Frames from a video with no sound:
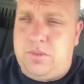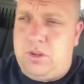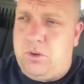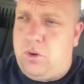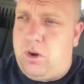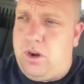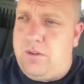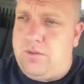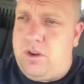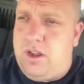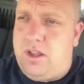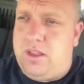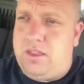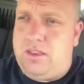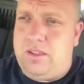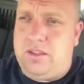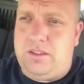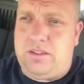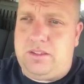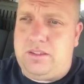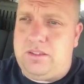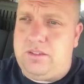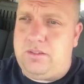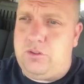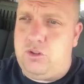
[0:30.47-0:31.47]
Or I've got
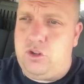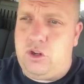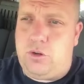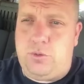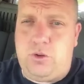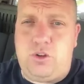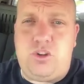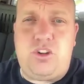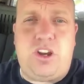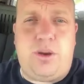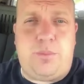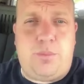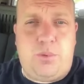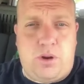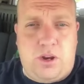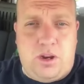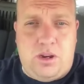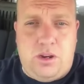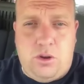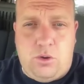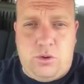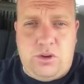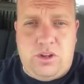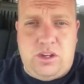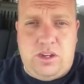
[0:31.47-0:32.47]
this German Shepherd, I
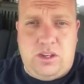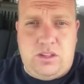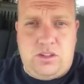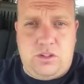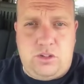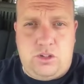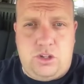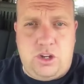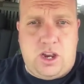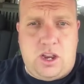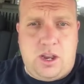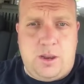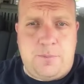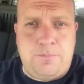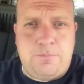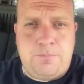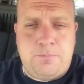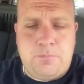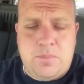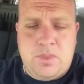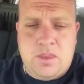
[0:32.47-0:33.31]
know he needs a job.